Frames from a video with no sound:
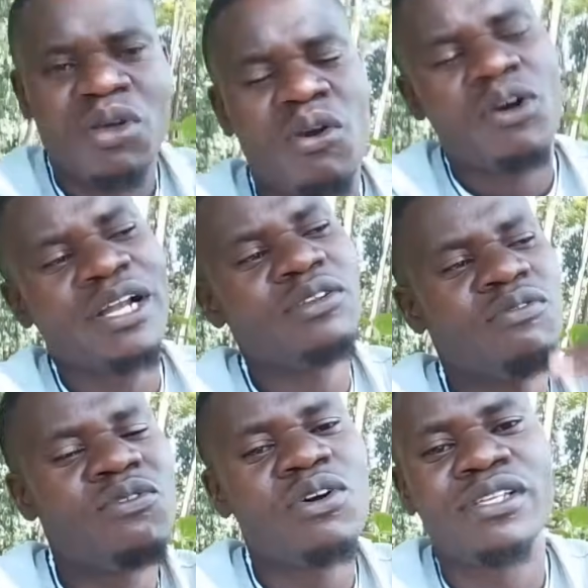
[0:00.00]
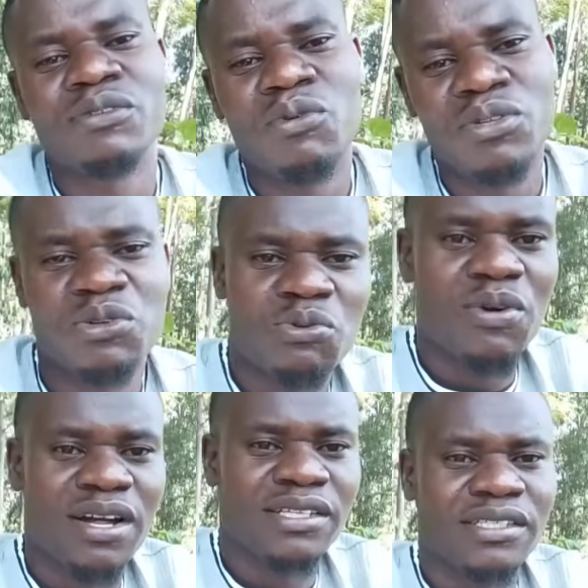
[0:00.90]
already you've gotten what you
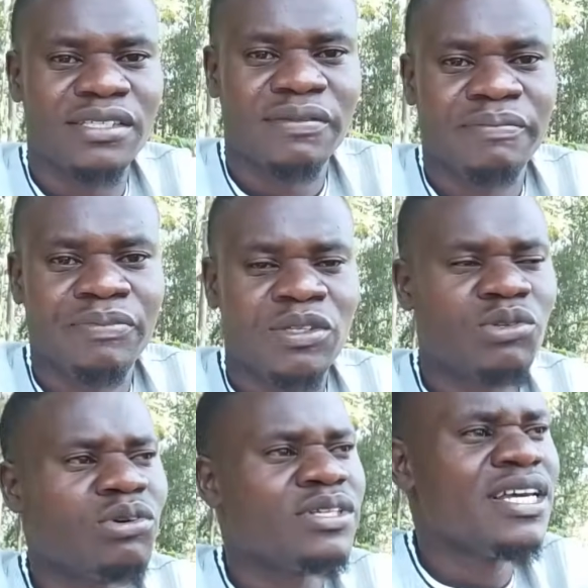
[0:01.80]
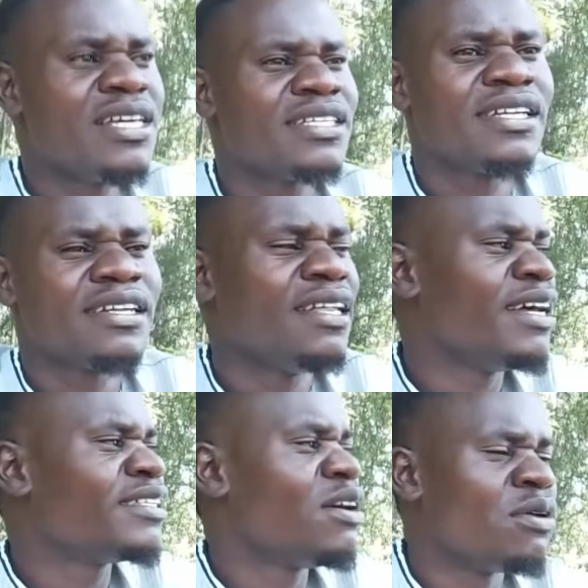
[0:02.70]
want. So just
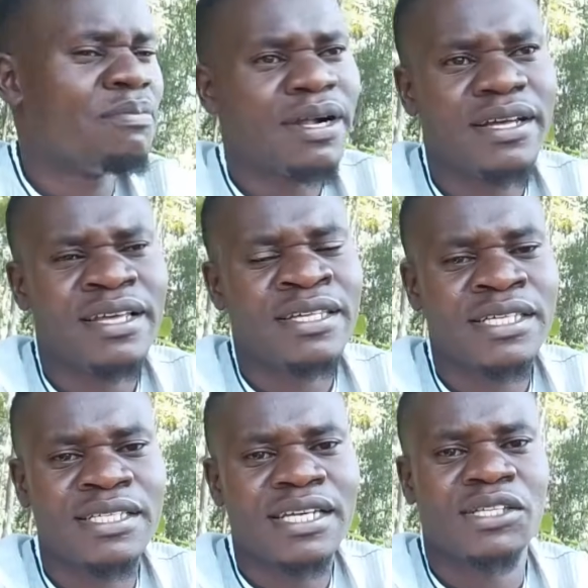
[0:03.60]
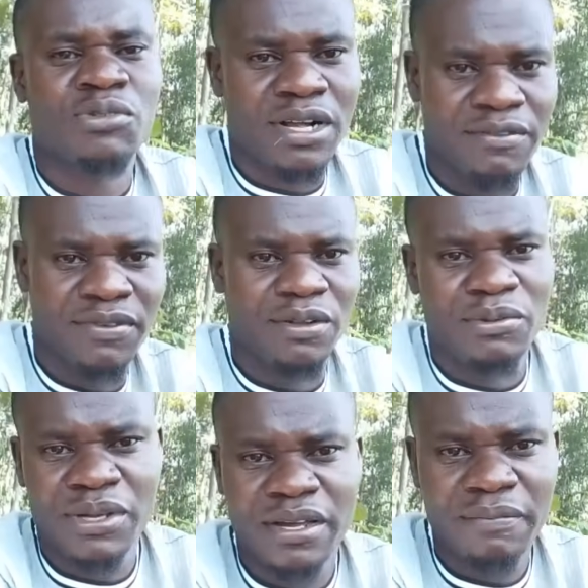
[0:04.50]
let our brother just travel,
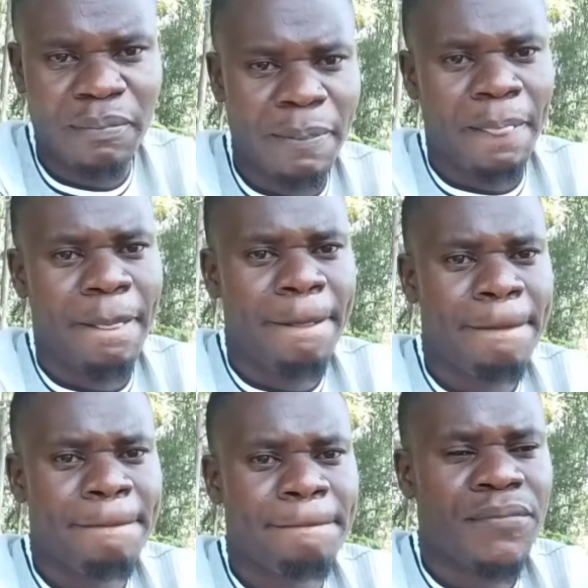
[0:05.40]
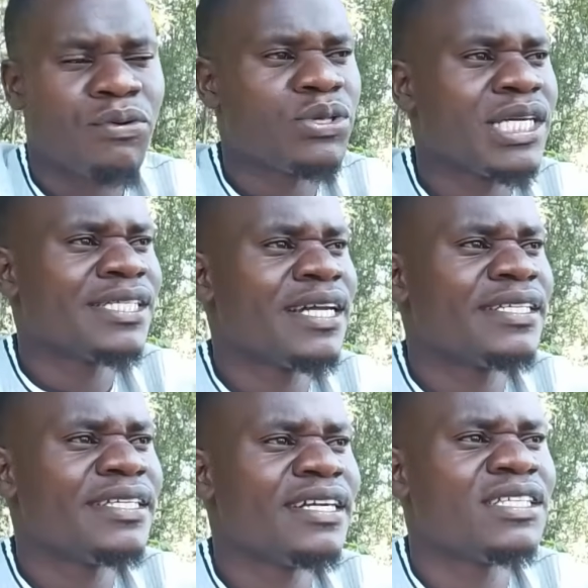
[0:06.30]
okay? because there's
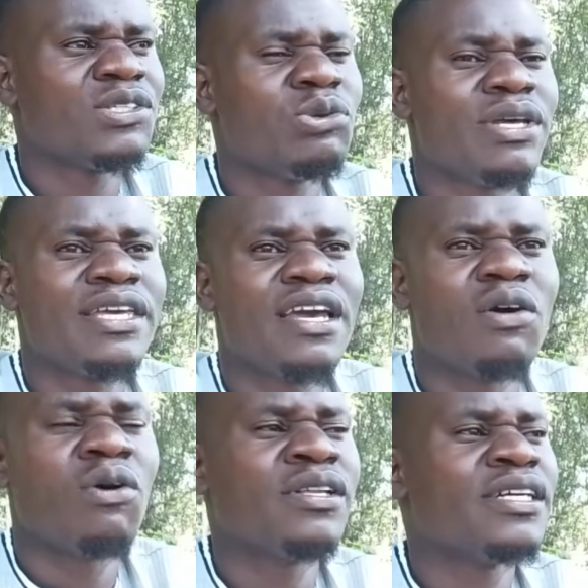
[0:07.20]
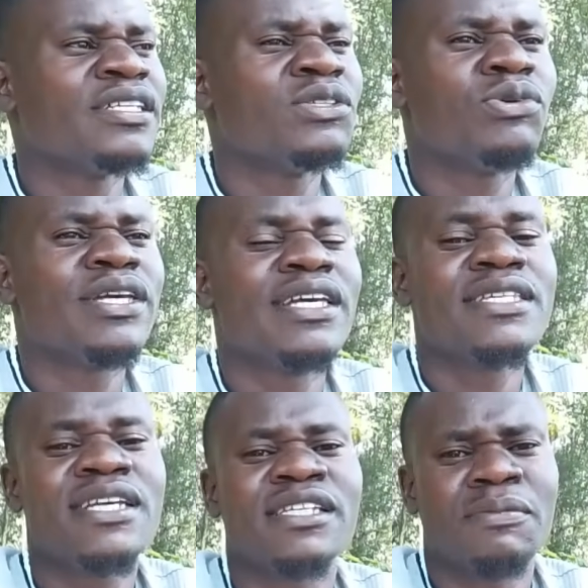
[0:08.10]
nothing that is doing here all that is doing here
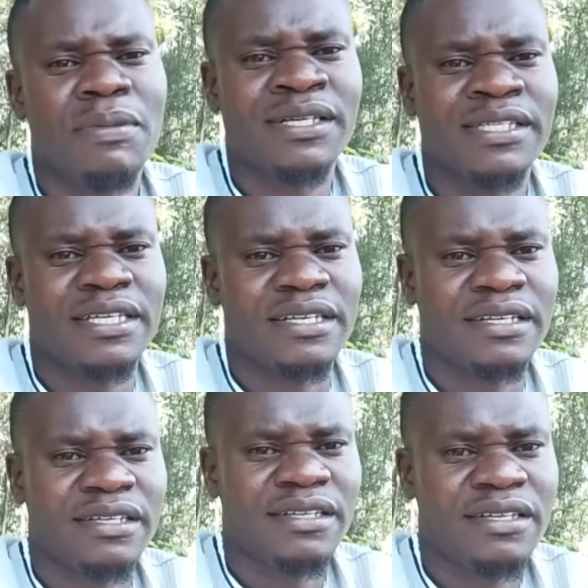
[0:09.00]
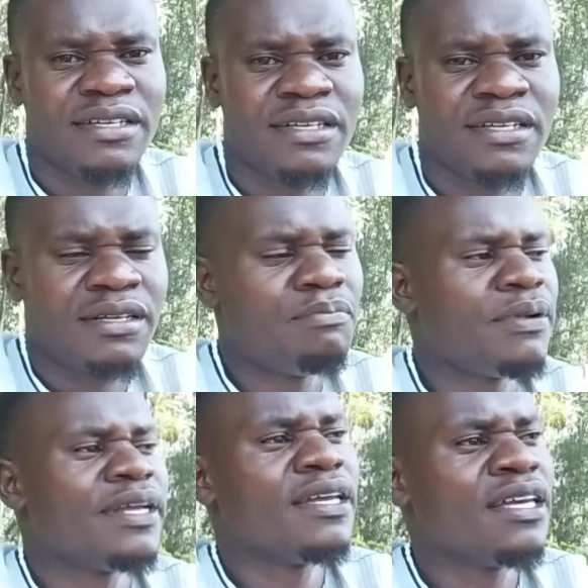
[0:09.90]
just messing
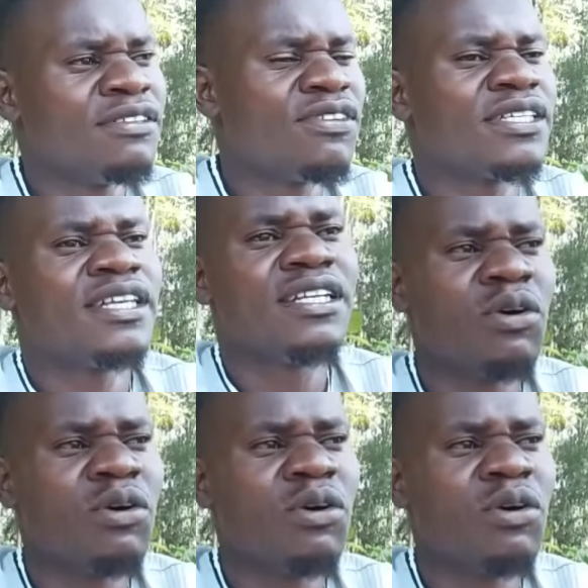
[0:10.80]
bringing investing